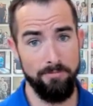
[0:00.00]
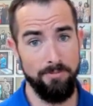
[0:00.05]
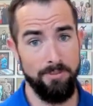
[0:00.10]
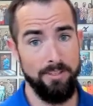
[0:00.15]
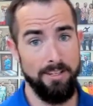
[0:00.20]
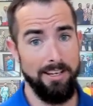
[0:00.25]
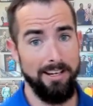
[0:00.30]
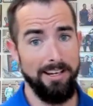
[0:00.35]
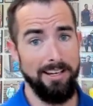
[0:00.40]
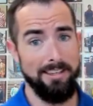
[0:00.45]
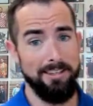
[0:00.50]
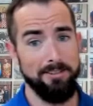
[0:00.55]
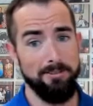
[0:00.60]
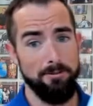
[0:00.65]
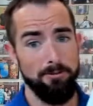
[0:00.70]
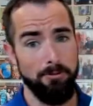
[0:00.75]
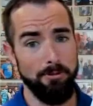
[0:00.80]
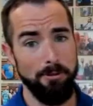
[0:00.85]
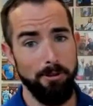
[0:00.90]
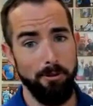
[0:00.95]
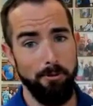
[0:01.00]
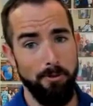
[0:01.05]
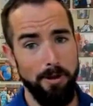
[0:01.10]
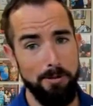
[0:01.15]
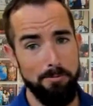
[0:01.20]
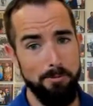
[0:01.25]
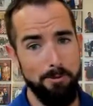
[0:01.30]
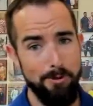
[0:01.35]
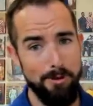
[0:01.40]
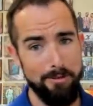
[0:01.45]
I got this cool little
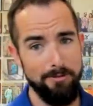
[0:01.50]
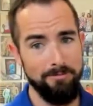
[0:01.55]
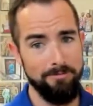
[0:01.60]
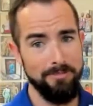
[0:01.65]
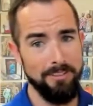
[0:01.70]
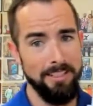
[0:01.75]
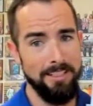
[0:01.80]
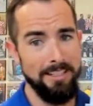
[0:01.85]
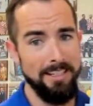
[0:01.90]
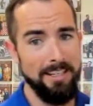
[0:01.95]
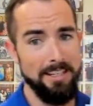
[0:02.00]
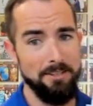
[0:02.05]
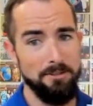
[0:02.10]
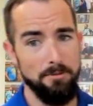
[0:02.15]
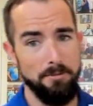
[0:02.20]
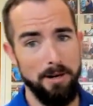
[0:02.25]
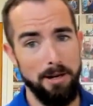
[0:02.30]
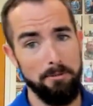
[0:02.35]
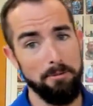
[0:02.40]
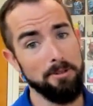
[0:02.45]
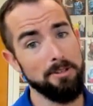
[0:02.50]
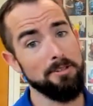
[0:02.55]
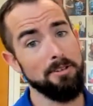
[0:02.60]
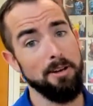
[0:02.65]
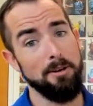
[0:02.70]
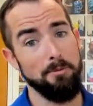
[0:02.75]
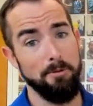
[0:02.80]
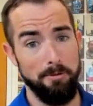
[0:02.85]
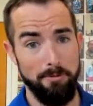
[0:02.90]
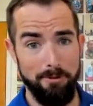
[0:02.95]
whiteboard, as you probably
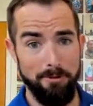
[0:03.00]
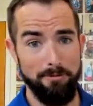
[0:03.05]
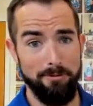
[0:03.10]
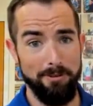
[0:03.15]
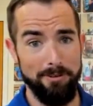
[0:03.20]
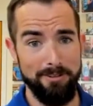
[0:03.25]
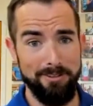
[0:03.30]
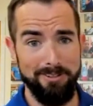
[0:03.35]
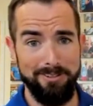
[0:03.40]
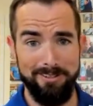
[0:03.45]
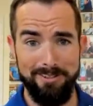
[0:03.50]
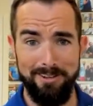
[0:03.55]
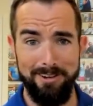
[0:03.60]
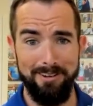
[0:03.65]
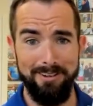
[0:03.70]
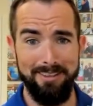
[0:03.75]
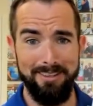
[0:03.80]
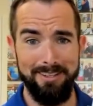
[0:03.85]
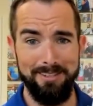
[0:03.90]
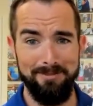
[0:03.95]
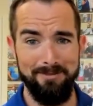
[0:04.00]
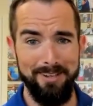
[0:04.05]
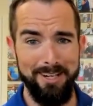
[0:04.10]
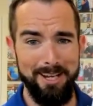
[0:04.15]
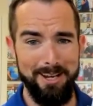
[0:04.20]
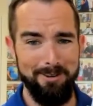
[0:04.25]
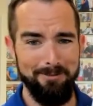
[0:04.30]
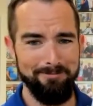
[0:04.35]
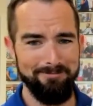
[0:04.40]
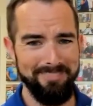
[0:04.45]
saw when we first started this
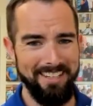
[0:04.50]
video.